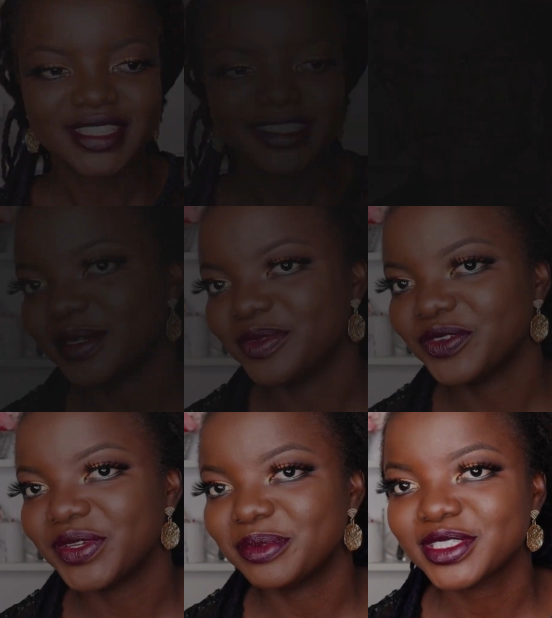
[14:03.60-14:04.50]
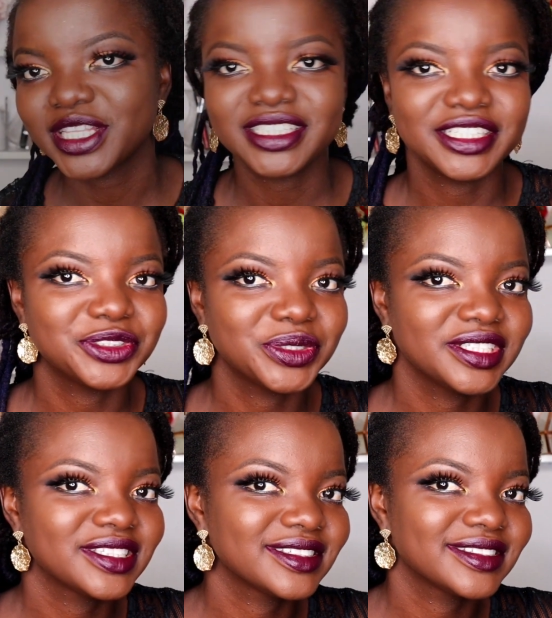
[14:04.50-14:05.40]
The famous Legendary.
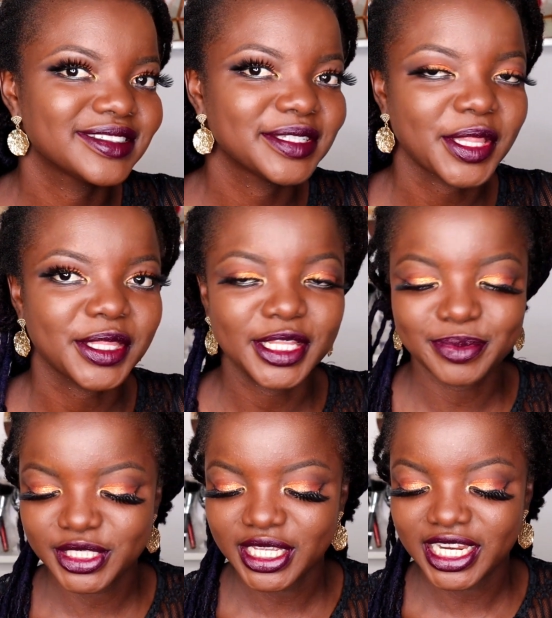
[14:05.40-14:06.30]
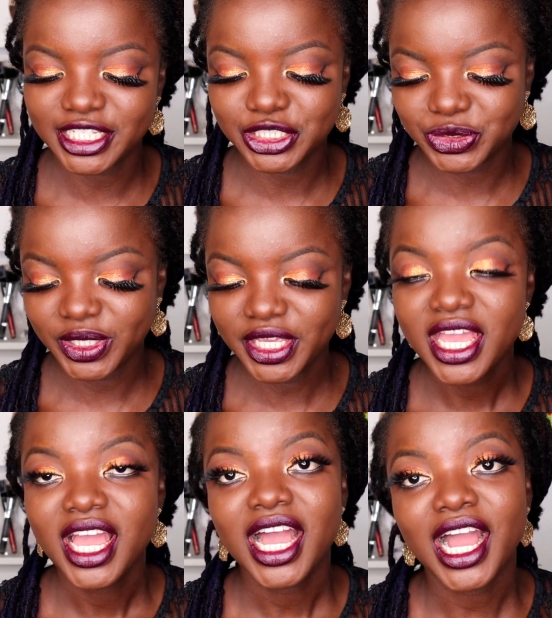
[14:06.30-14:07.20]
This is the lipstick Legendary,
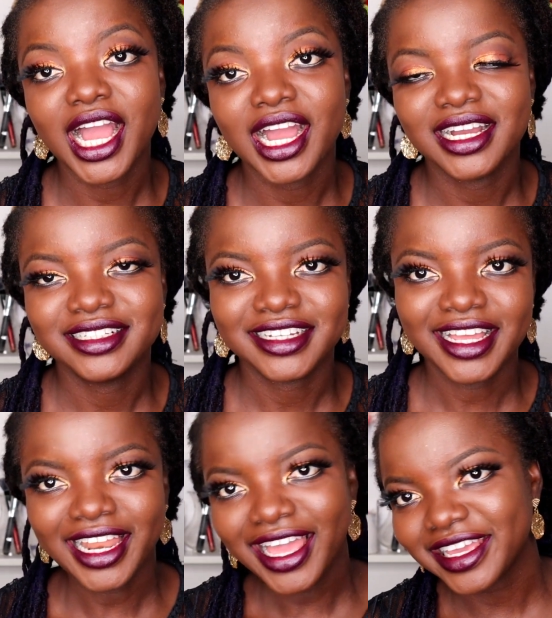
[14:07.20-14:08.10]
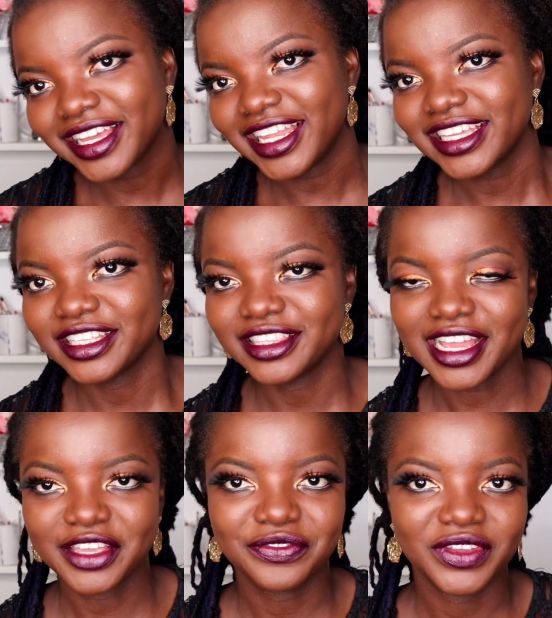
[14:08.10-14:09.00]
and I like the
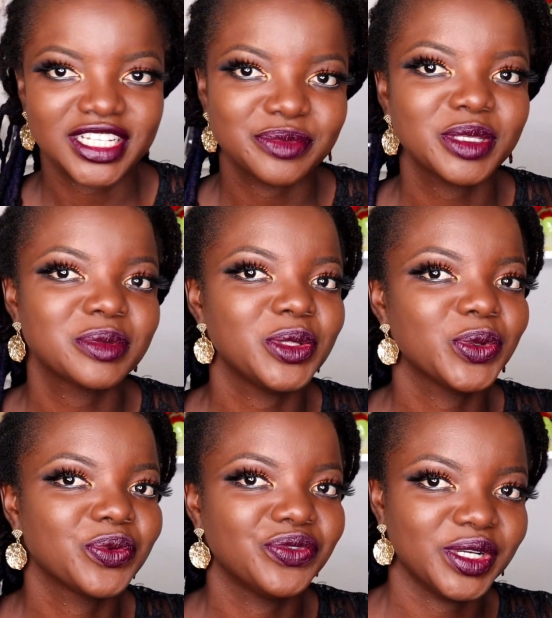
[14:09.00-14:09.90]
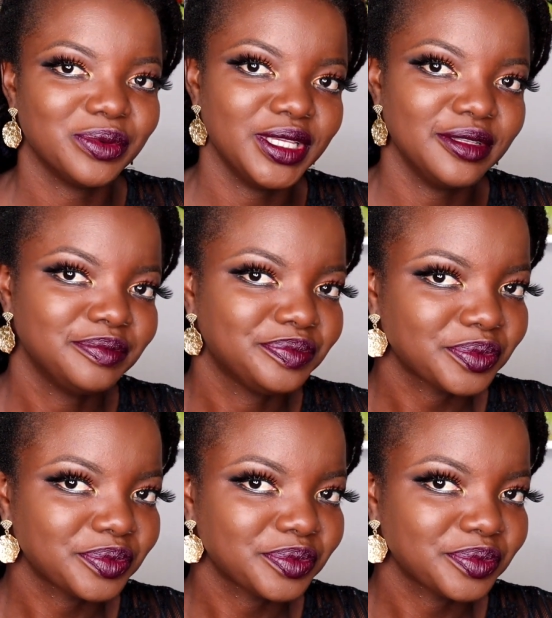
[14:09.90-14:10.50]
dark effect. It makes me look very,